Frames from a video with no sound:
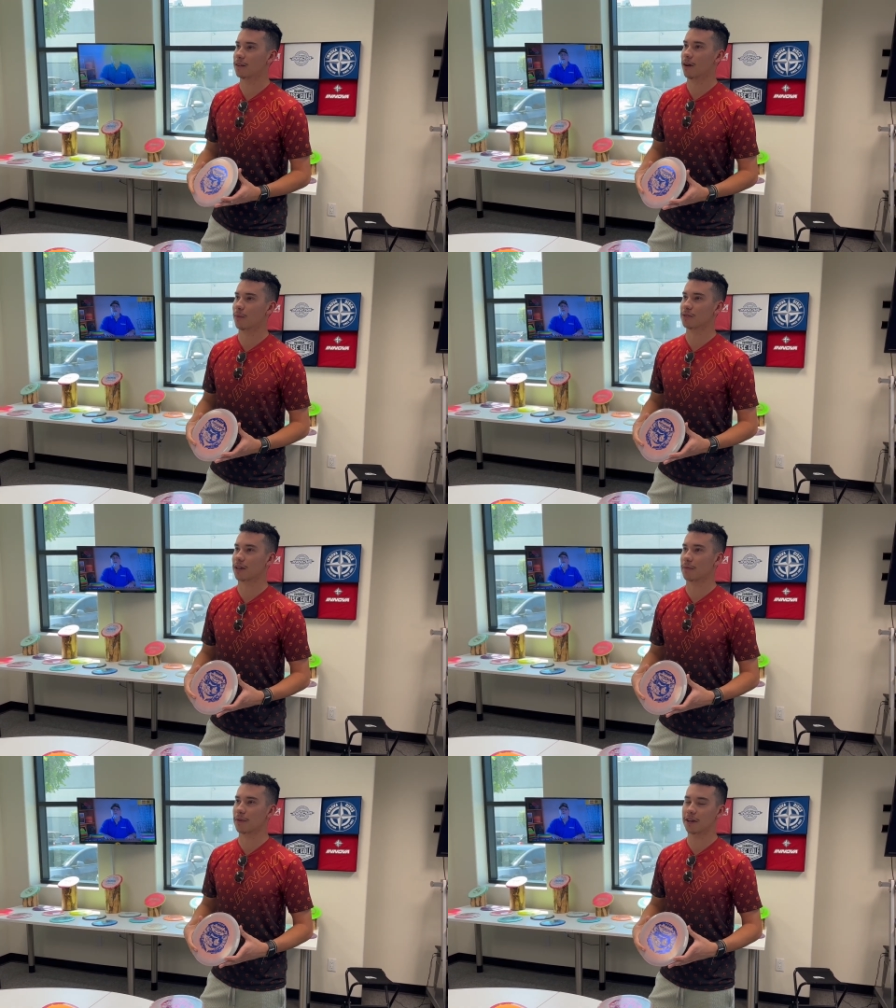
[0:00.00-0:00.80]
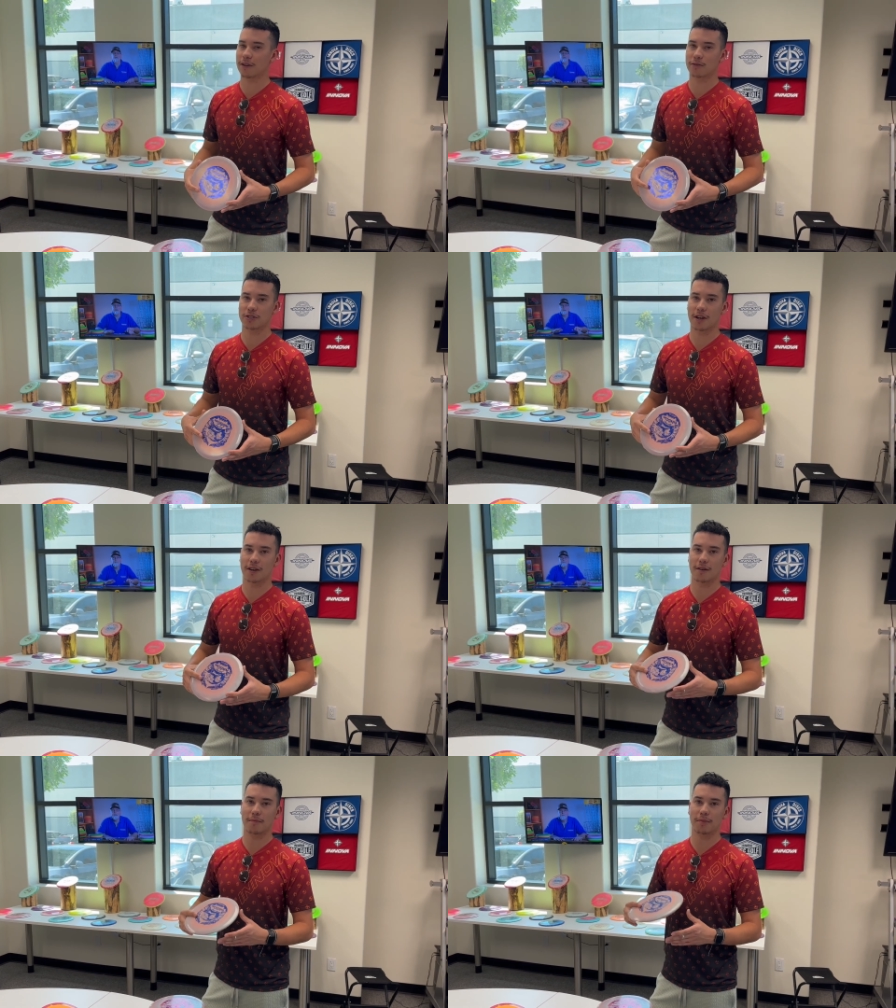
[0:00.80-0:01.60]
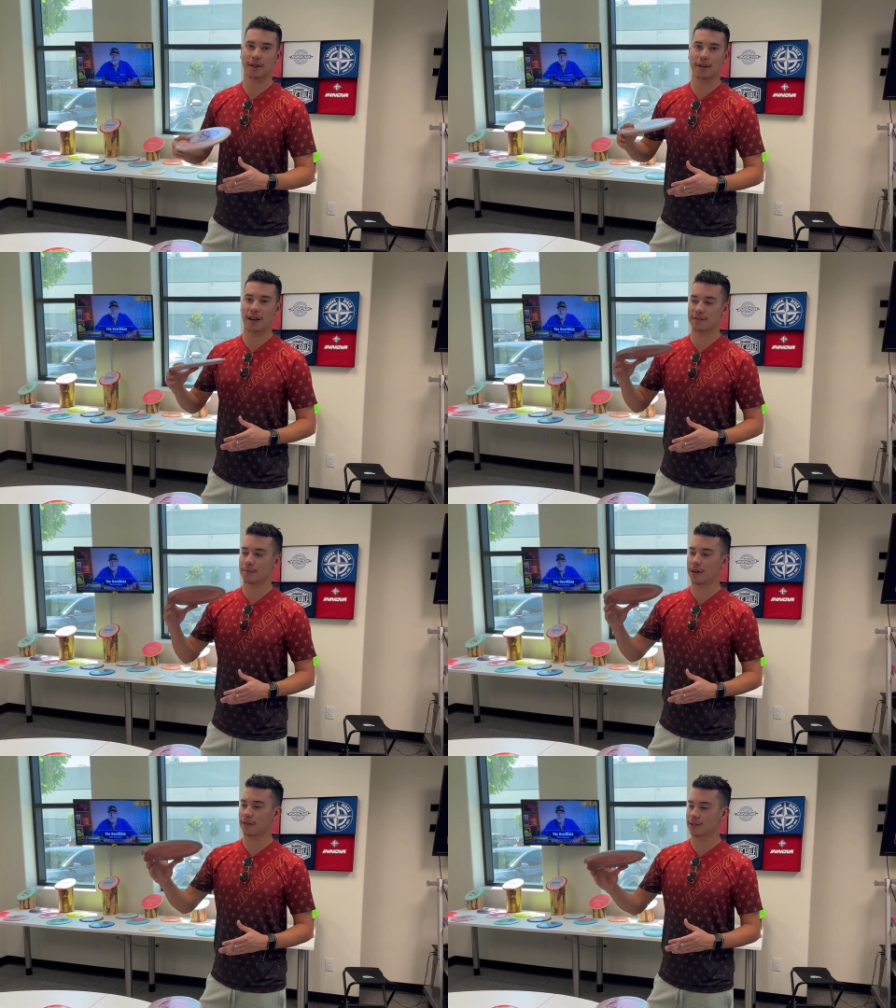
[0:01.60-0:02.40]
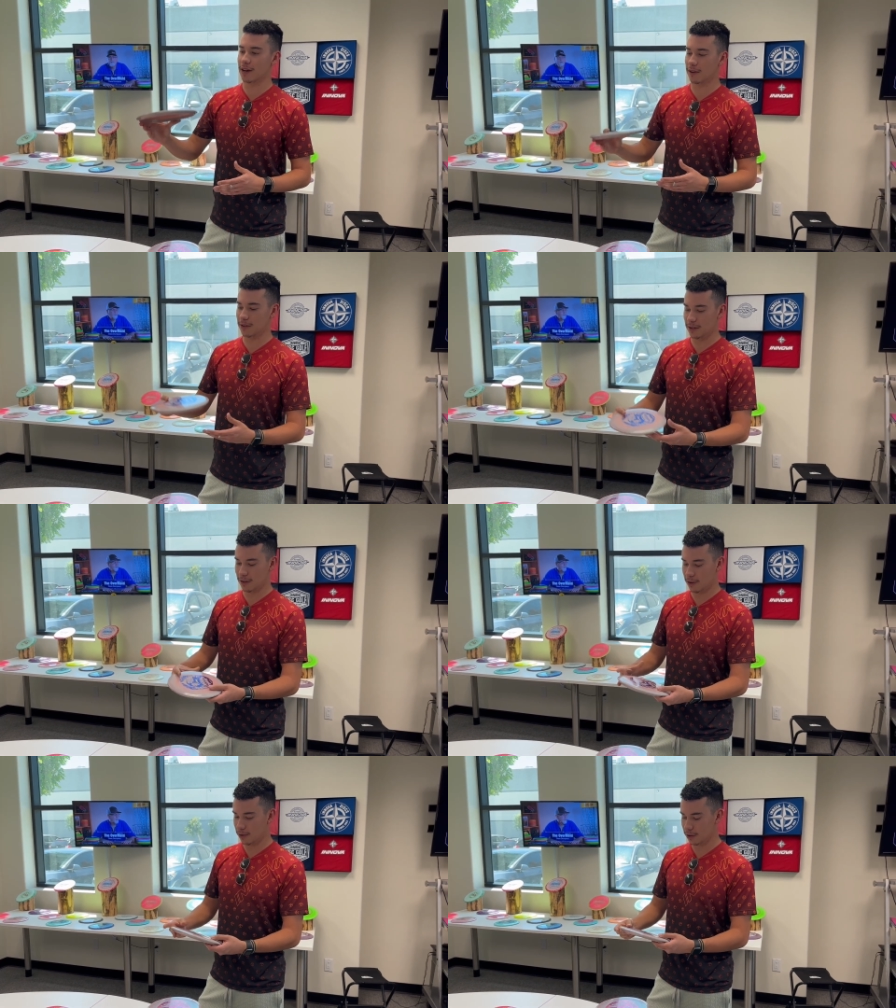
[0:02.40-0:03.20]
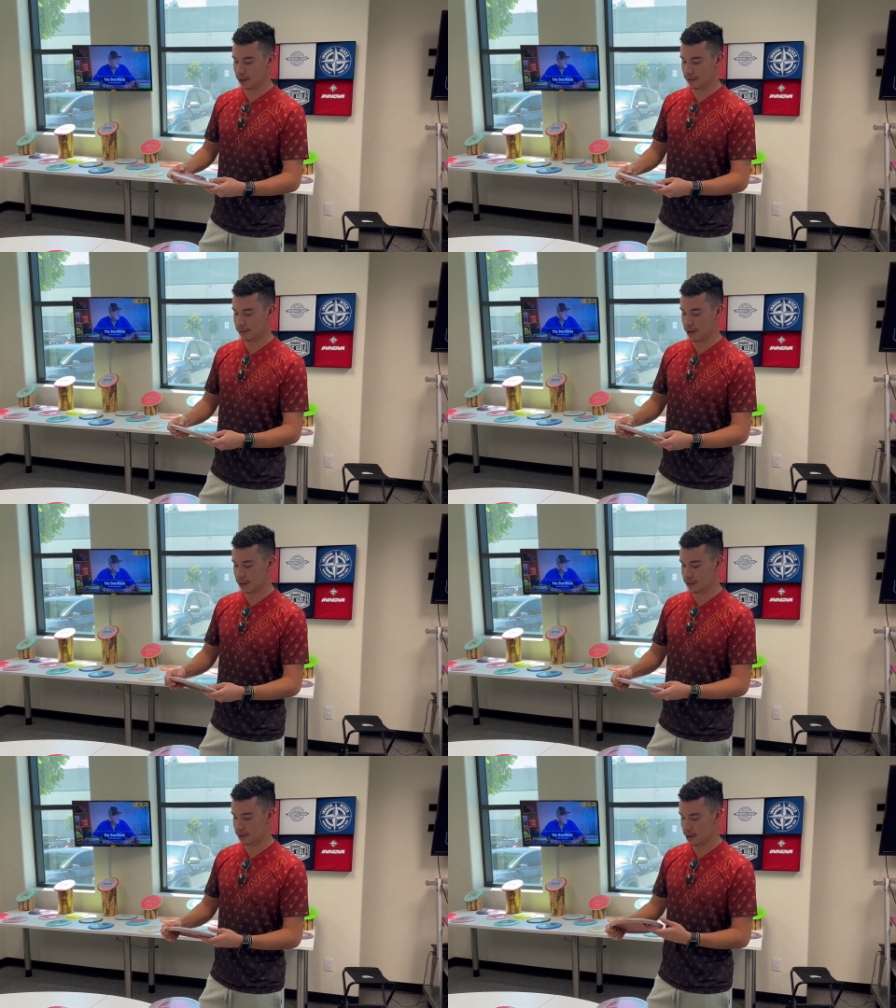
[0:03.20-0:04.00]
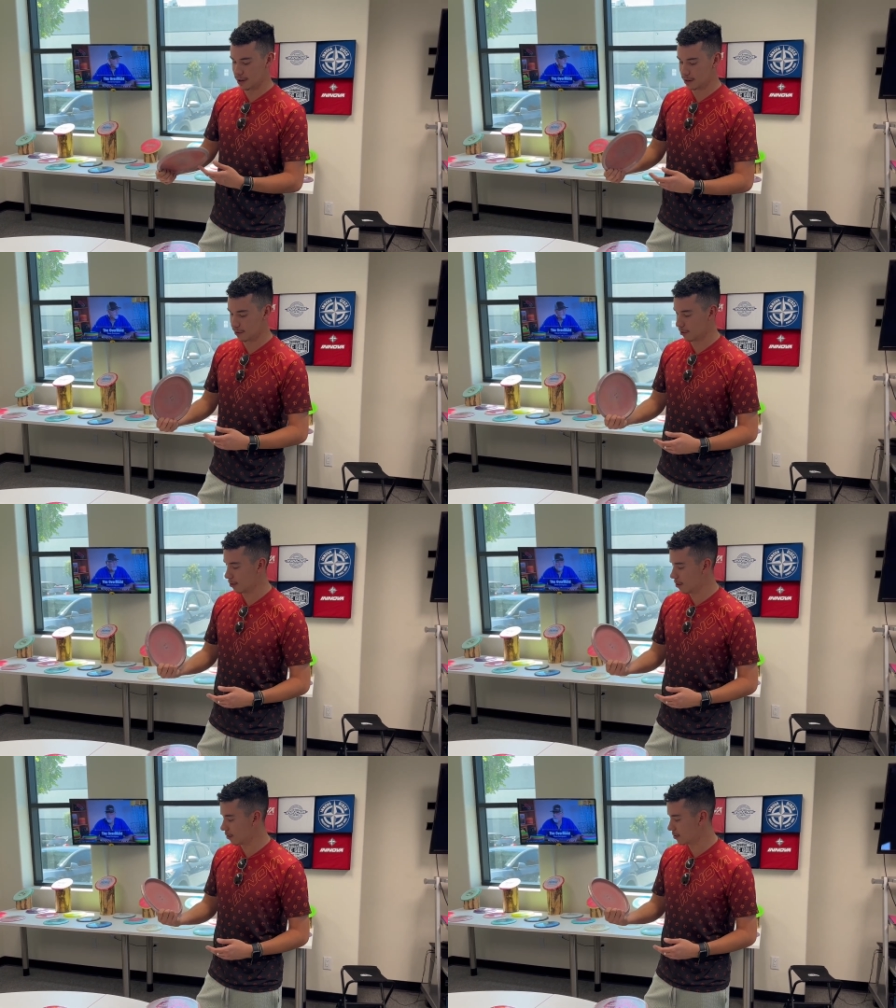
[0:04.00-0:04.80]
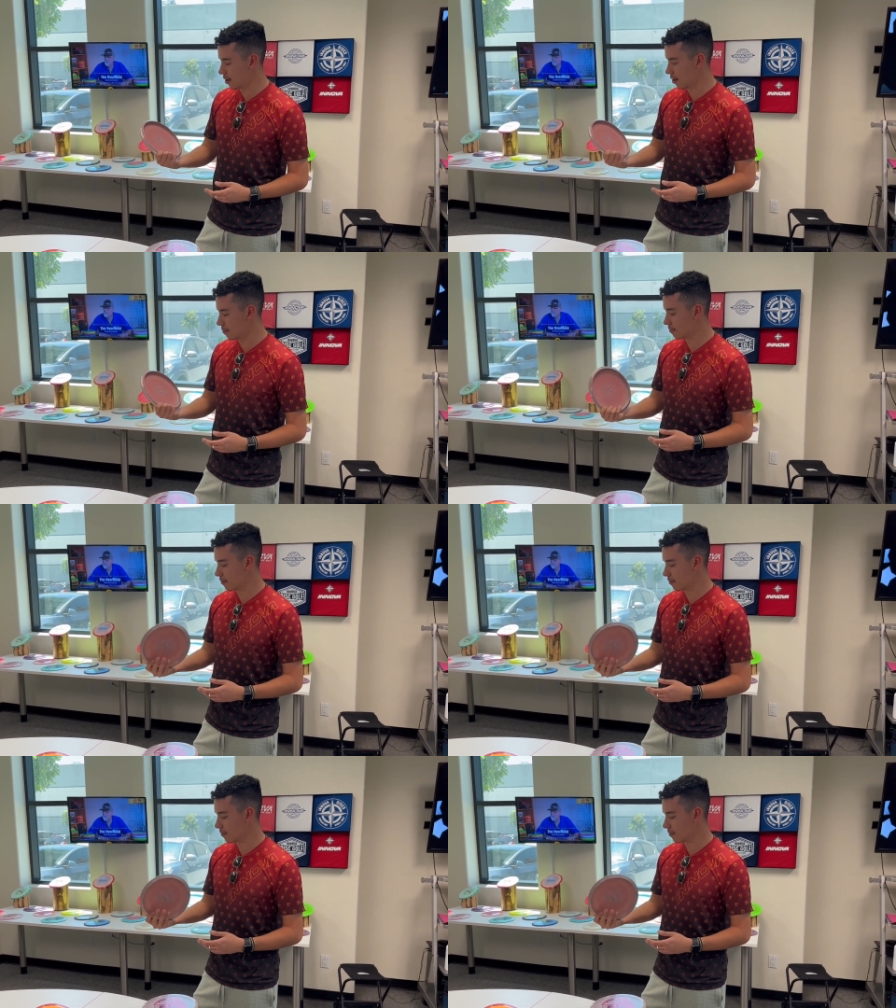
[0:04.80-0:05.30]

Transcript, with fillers: almost like a Mako shot, but it has a better integrity to hold and fly straight for a long time.